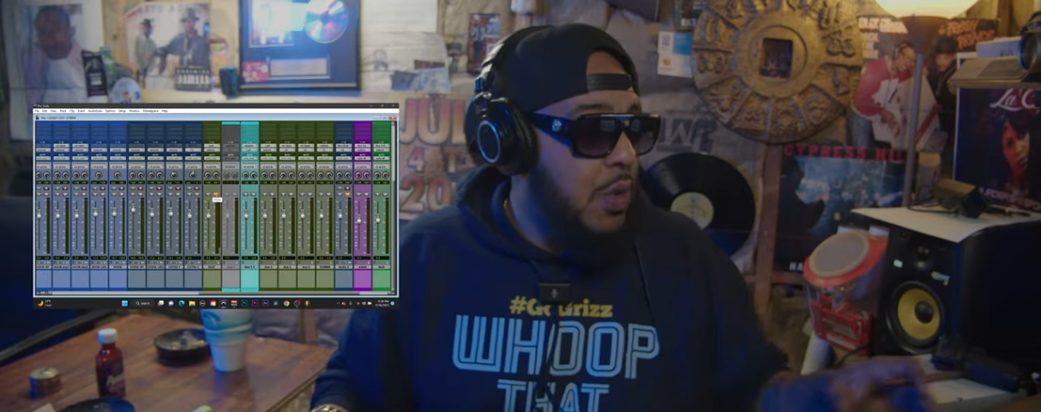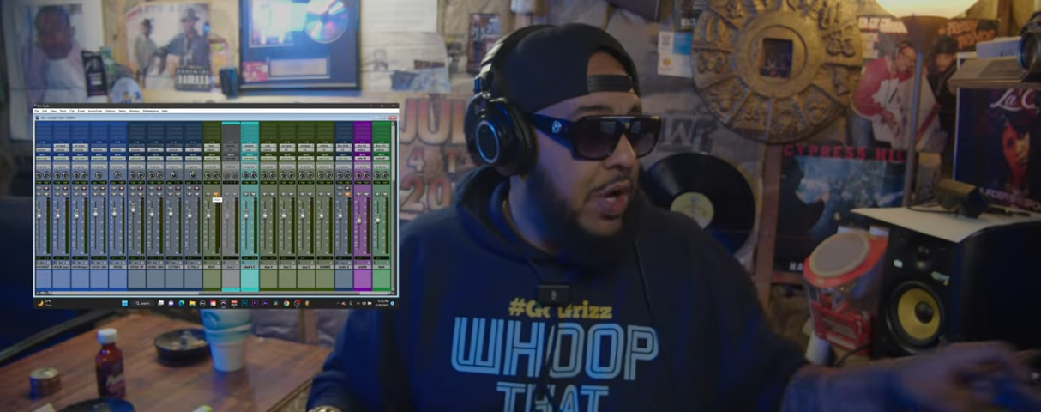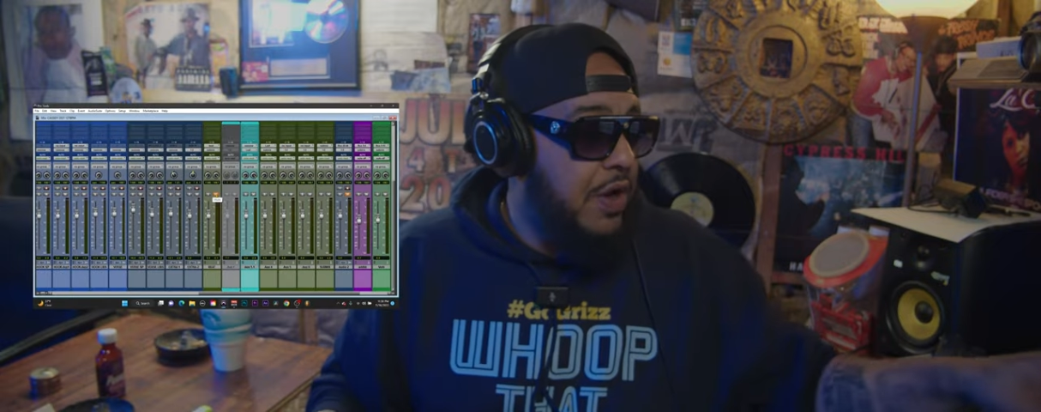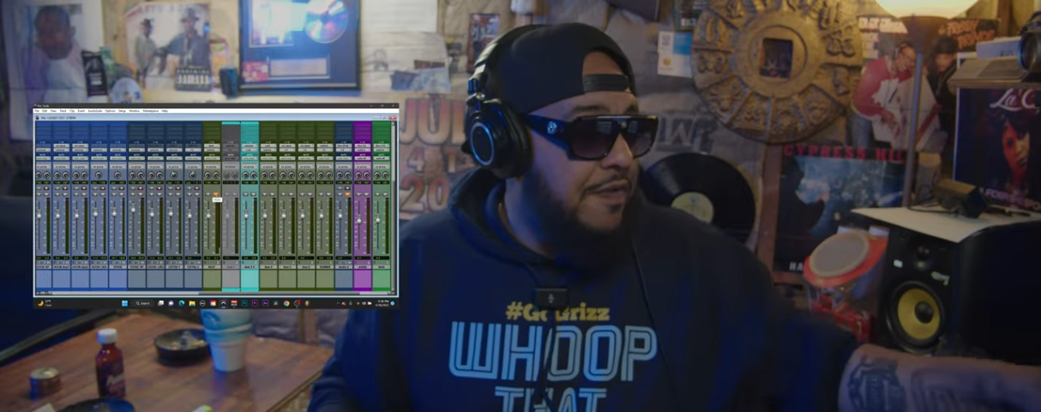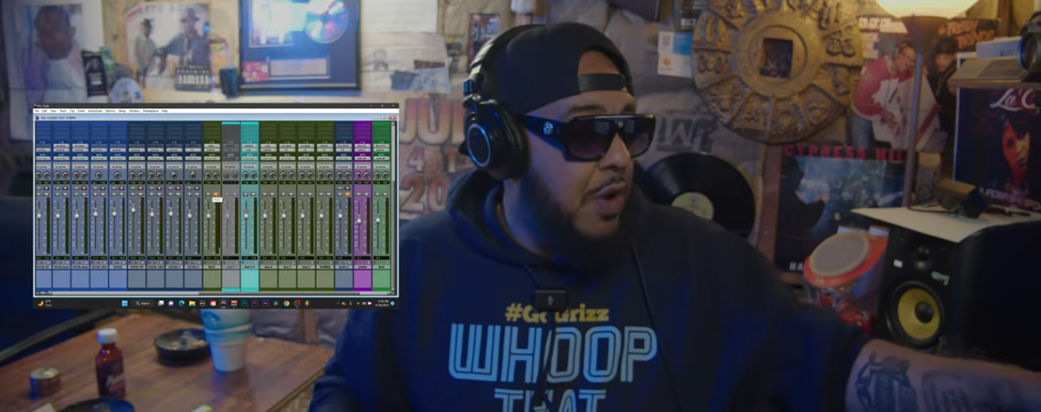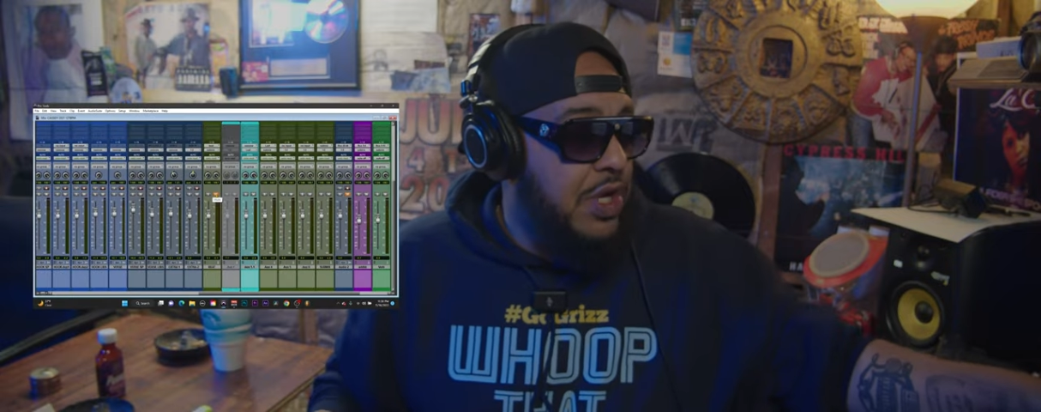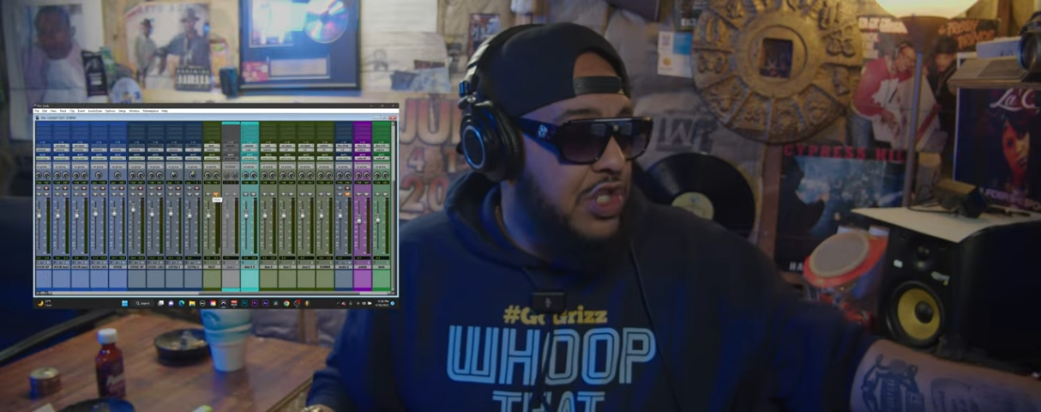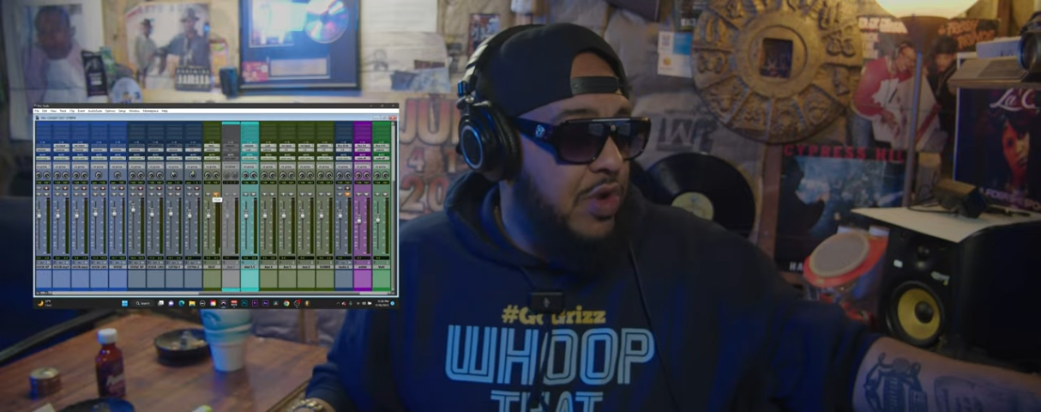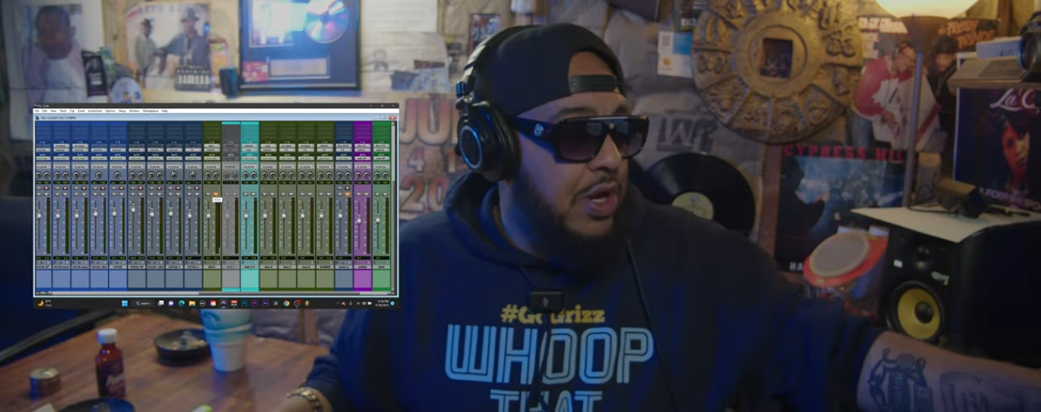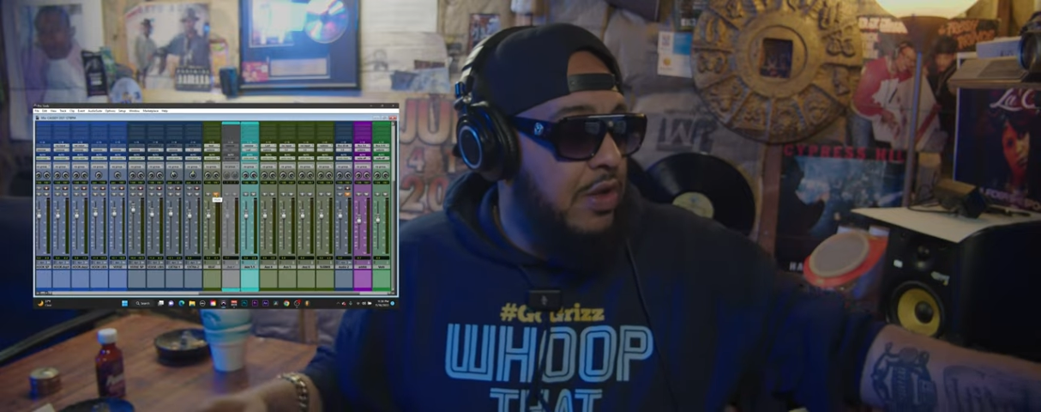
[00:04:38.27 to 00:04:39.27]
We're gonna focus
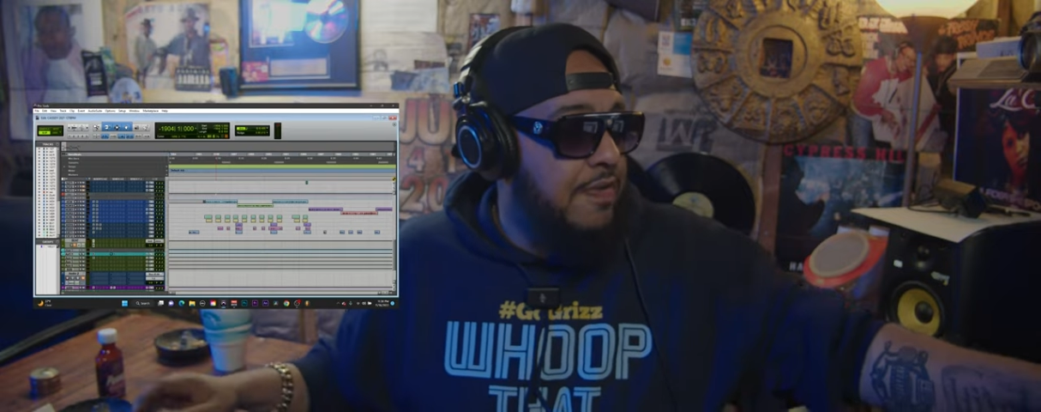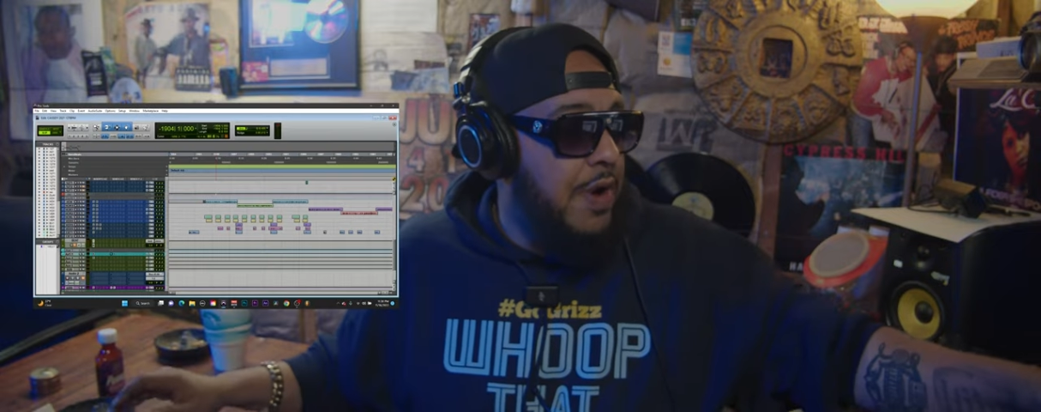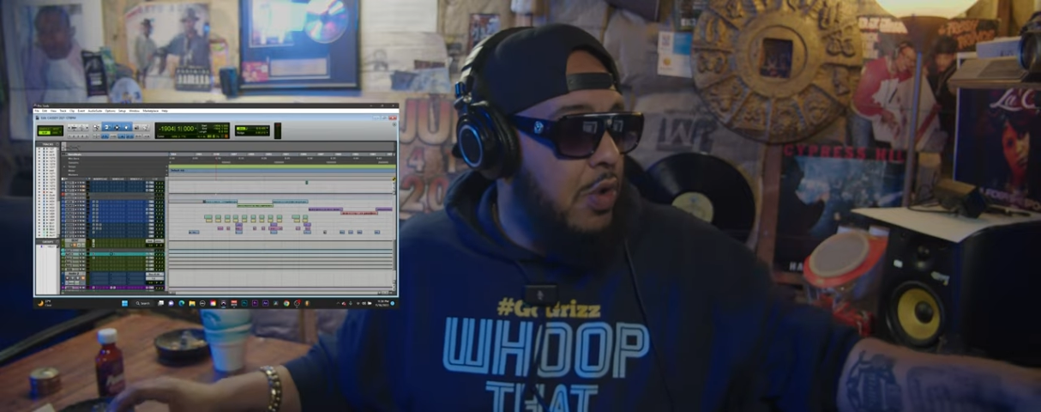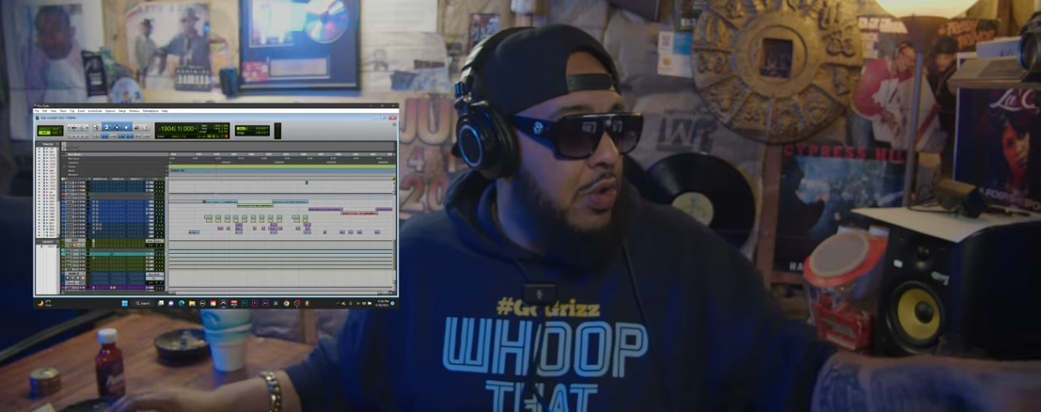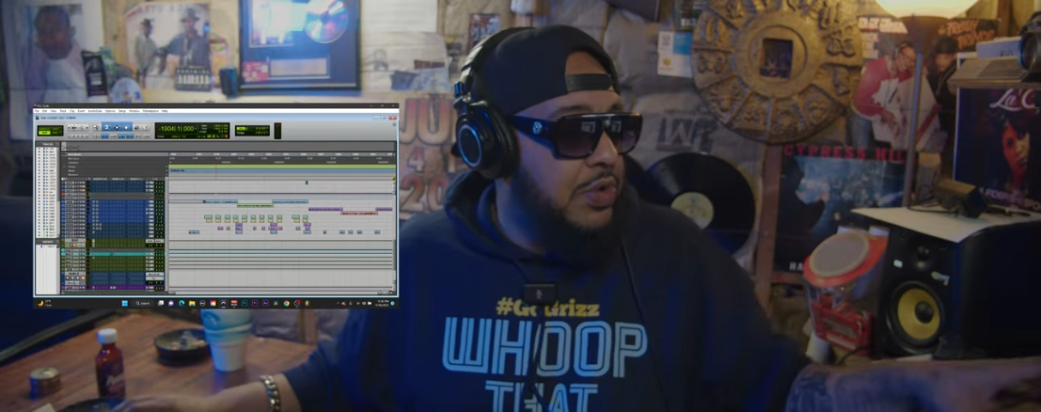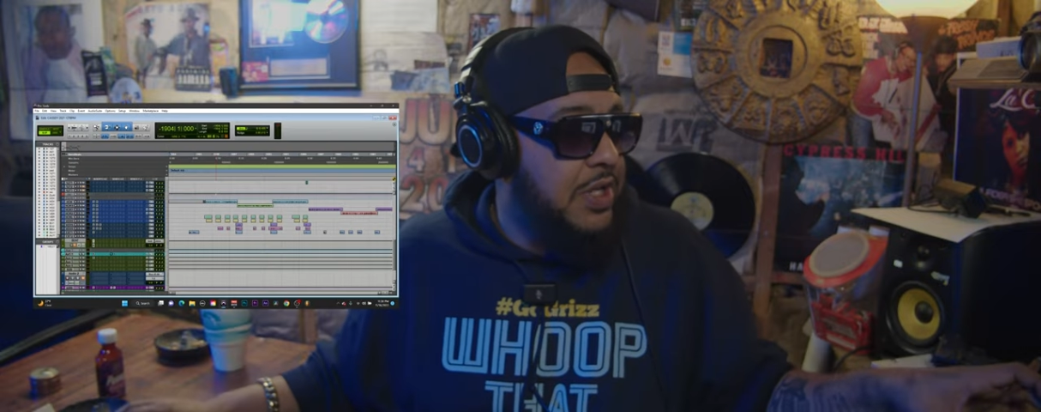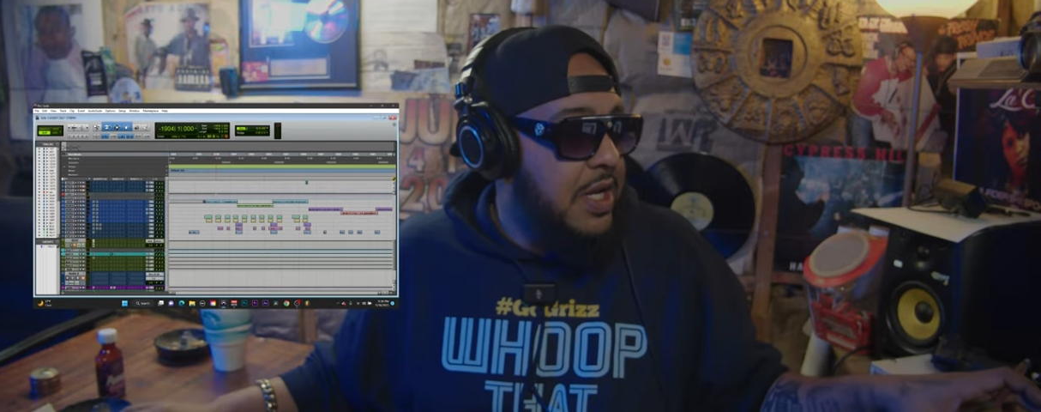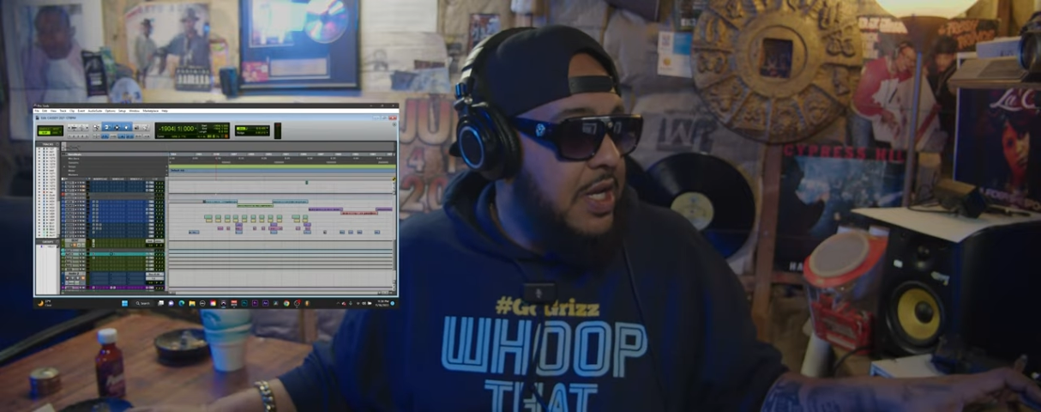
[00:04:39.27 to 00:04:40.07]
straight on the vocals.